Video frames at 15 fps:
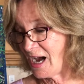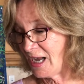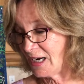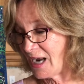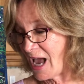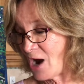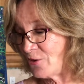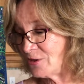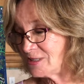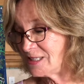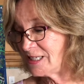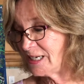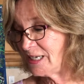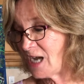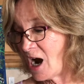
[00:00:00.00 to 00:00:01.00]
Allow
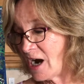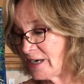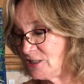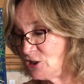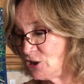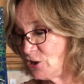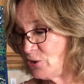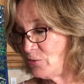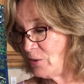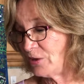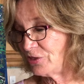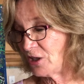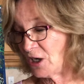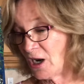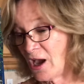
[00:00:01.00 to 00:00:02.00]
us to guide you
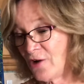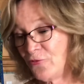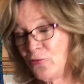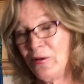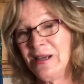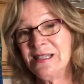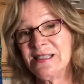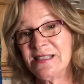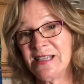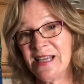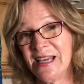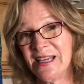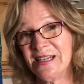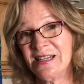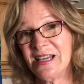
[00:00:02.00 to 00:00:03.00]
with the love we
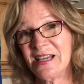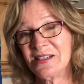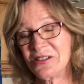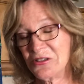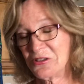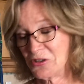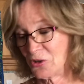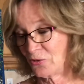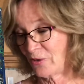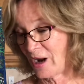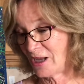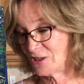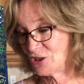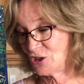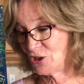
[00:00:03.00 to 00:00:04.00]
send to
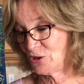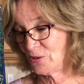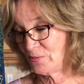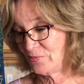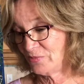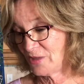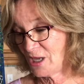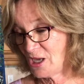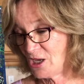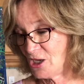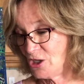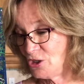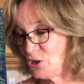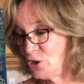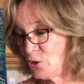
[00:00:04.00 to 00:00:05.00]
surround you.
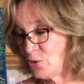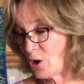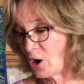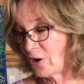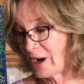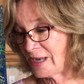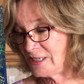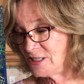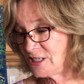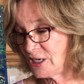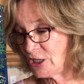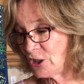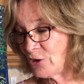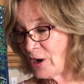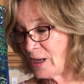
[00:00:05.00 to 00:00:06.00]
You are a
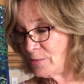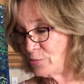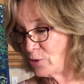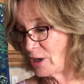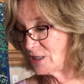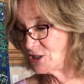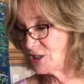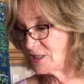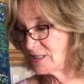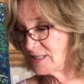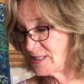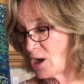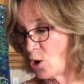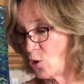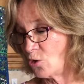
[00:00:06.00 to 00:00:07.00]
dear and precious
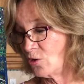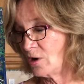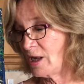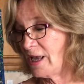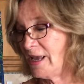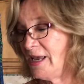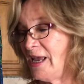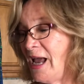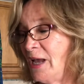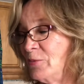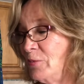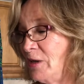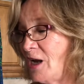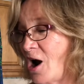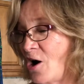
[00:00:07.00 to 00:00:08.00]
soul
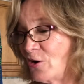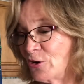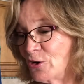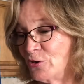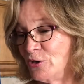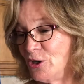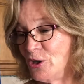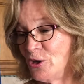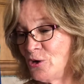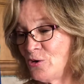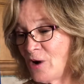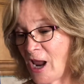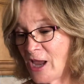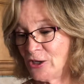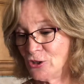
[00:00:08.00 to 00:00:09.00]
and we honor
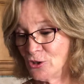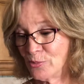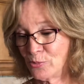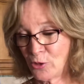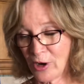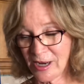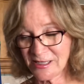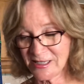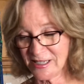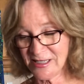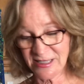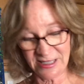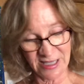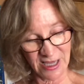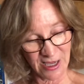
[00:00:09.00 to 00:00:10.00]
you and your
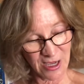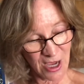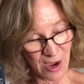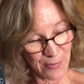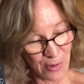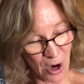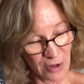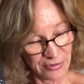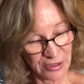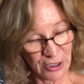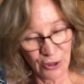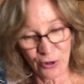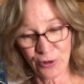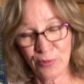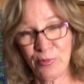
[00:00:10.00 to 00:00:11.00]
presence upon
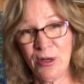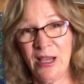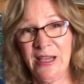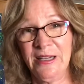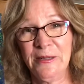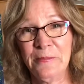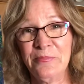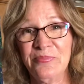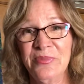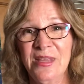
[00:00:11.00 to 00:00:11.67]
the earth plane.